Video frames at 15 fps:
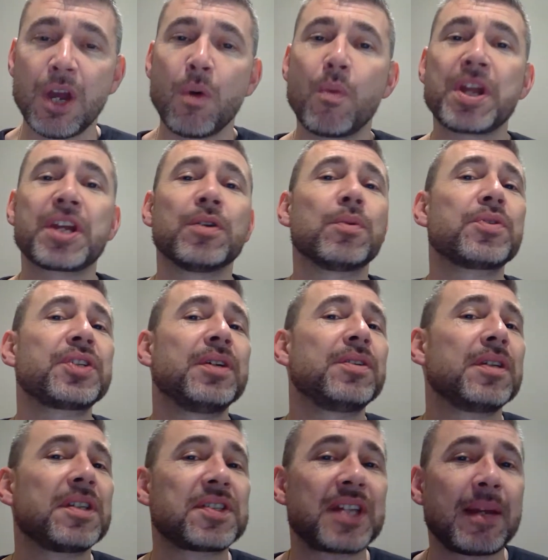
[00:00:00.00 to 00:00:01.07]
We can also
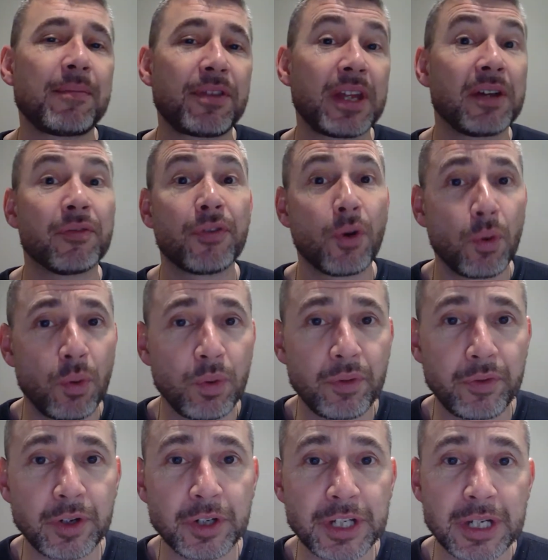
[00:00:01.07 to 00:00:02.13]
do the same thing for all
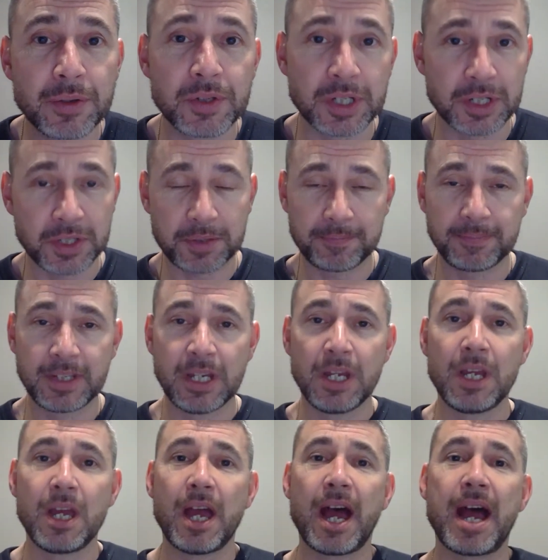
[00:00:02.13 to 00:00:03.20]
of your users.
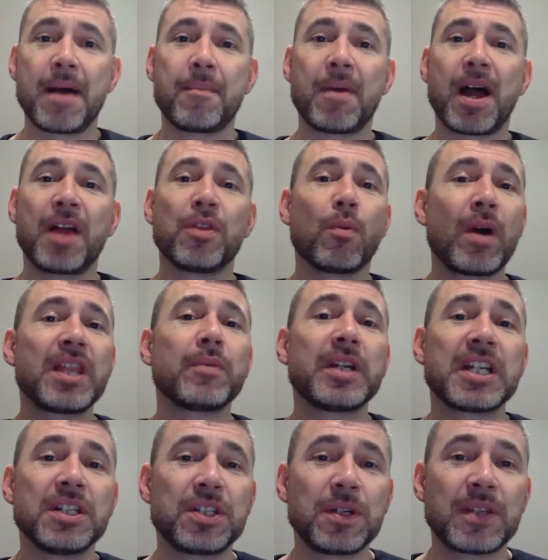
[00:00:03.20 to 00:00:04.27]
And the way that we
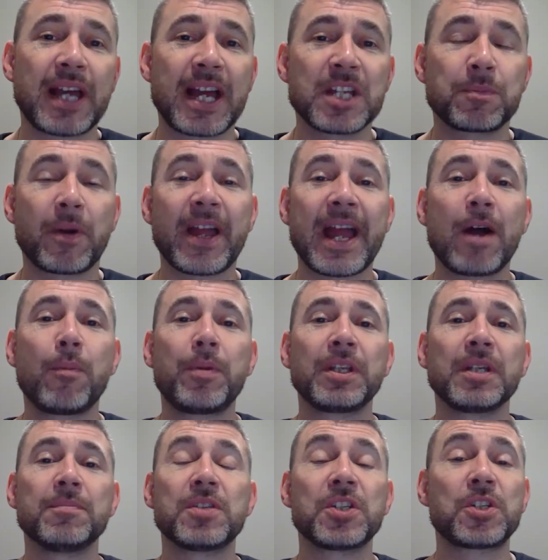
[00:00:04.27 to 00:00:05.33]
can do that is by helping
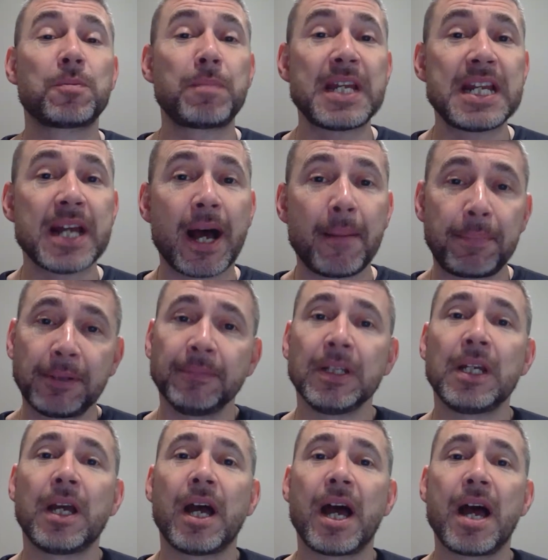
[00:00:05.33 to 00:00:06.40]
them to speed up
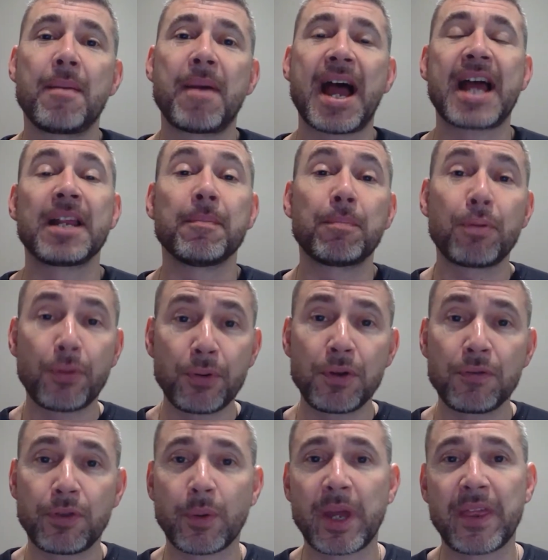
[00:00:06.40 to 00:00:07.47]
and
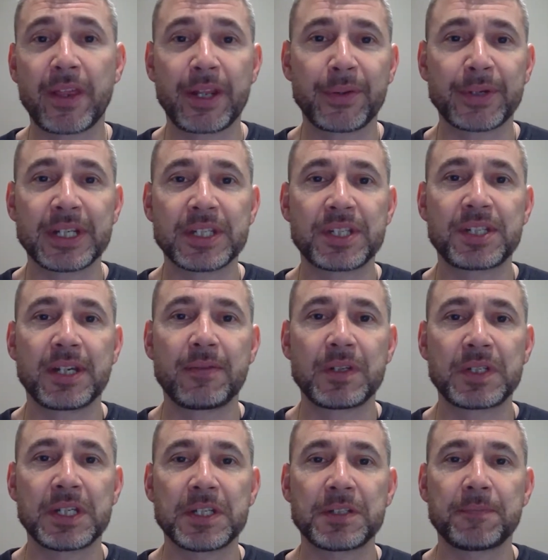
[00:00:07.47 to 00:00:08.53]
improve the way that they log into
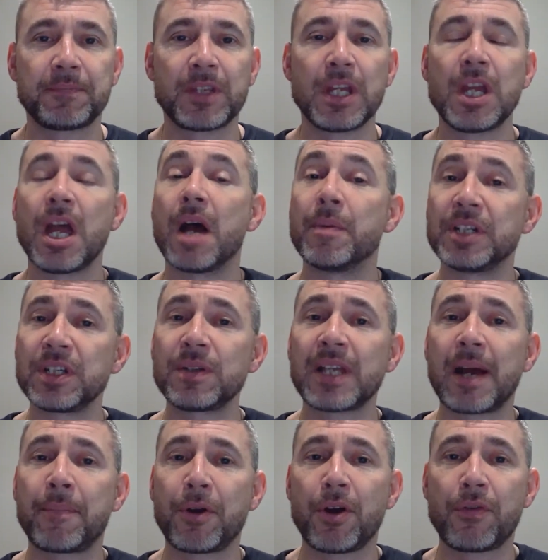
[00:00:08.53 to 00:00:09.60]
services. And we do
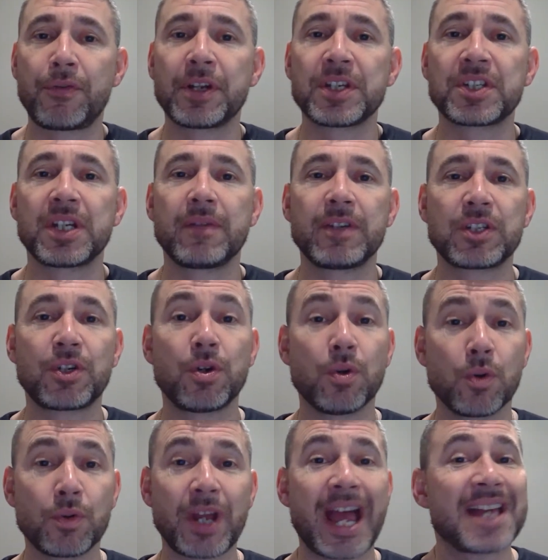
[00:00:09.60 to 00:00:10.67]
that by offering a service
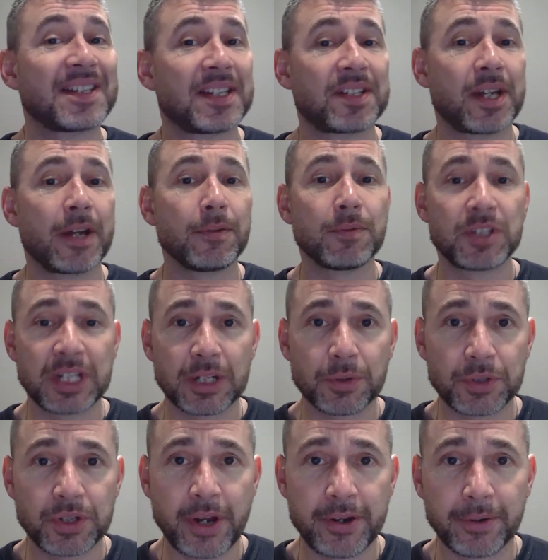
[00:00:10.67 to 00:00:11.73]
called SSO, Single
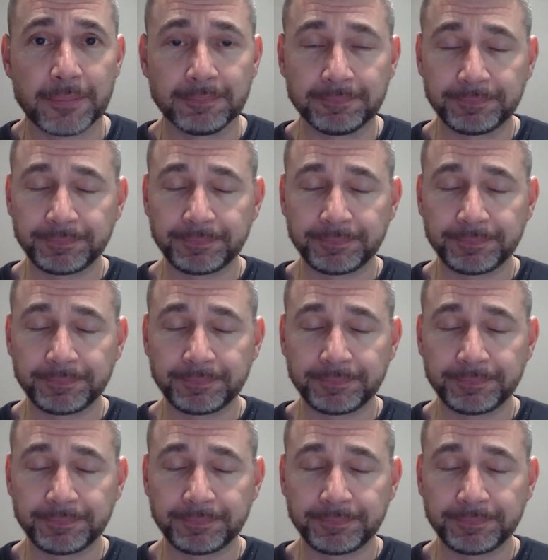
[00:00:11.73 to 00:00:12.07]
Sign-On.